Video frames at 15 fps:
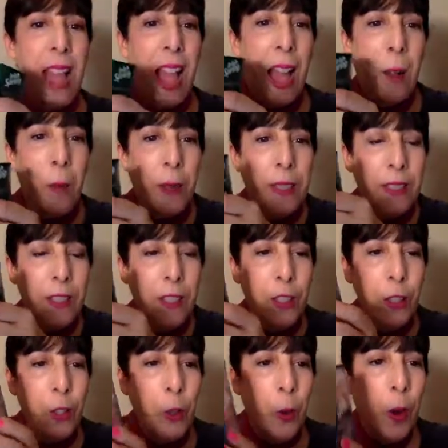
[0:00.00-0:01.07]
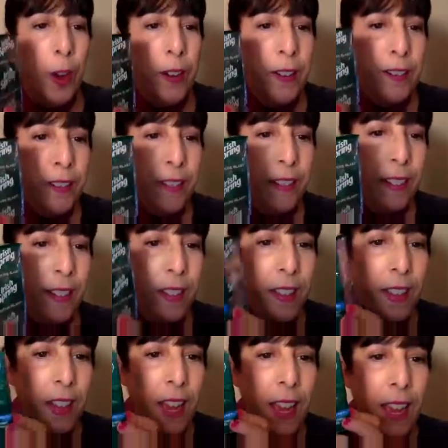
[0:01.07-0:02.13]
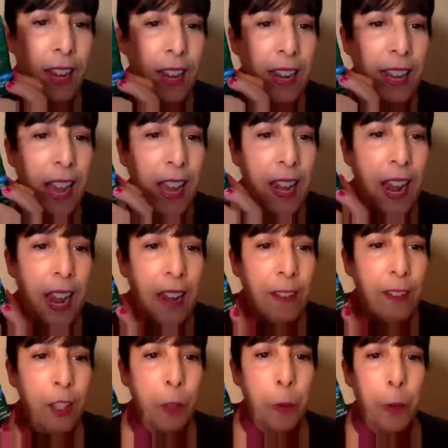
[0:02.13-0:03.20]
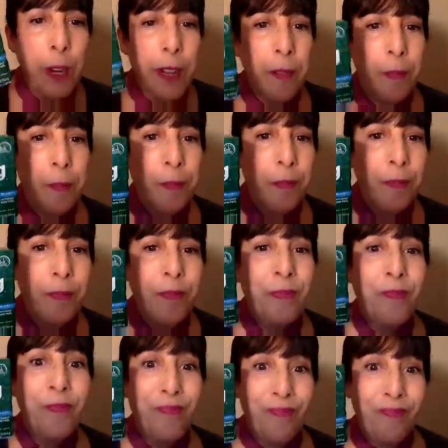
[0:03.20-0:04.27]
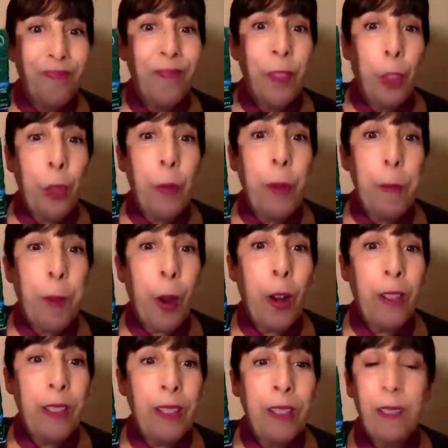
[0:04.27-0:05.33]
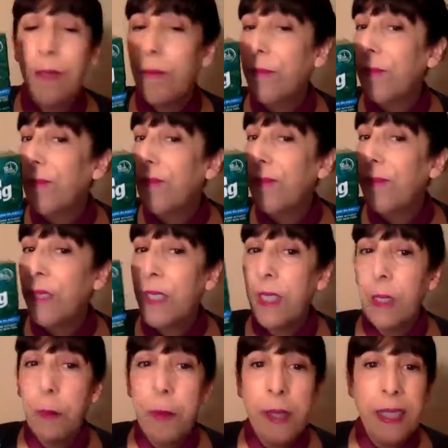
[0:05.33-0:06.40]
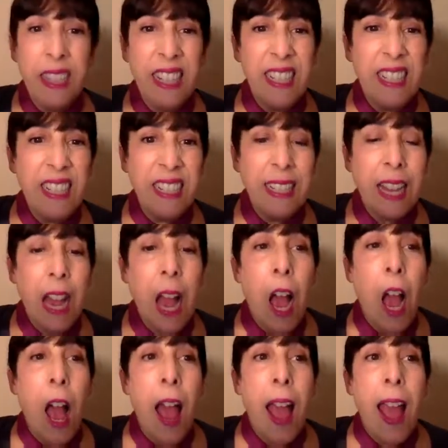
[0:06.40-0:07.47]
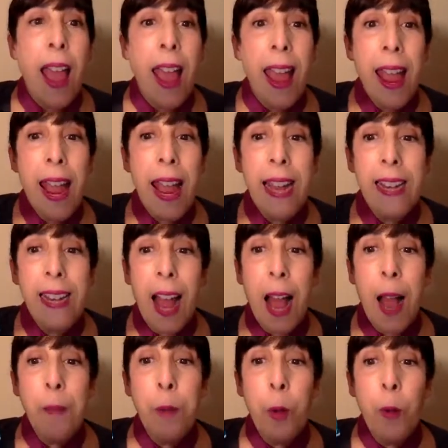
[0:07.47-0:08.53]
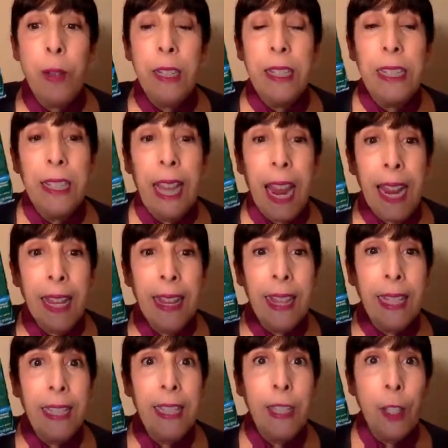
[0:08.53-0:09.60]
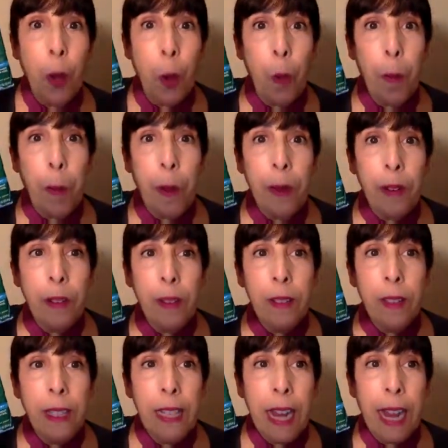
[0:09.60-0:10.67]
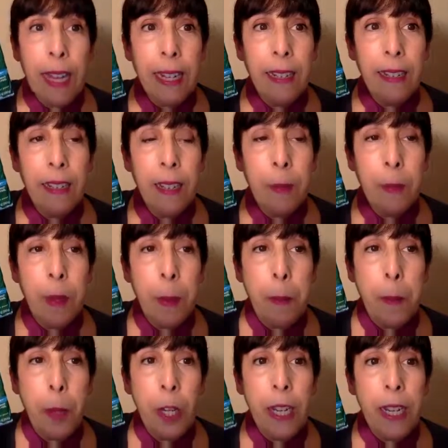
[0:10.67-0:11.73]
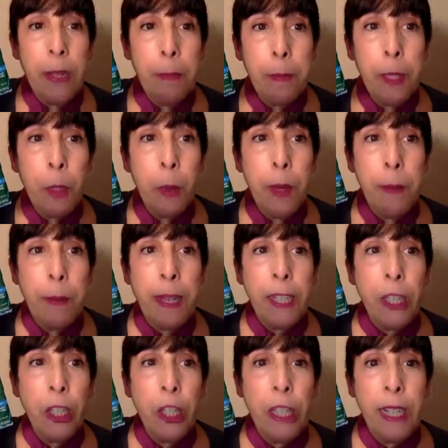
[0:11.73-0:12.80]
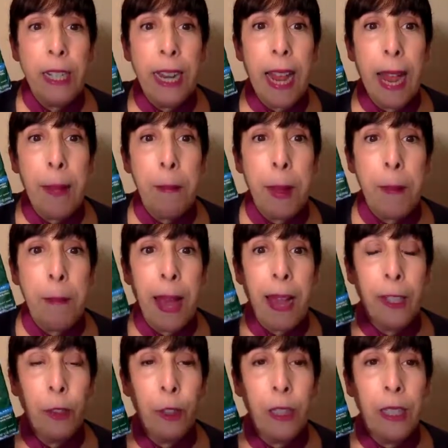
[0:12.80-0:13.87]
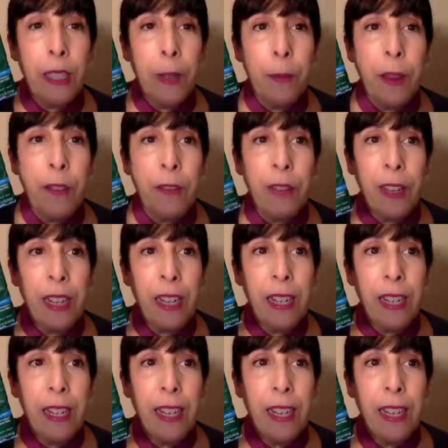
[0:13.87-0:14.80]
I went to the store and I got Irish Spring, 3 bars. Smells nice. And I'm going to take this soap tonight. I'm going to put it between my sheet and my mattress near my feet.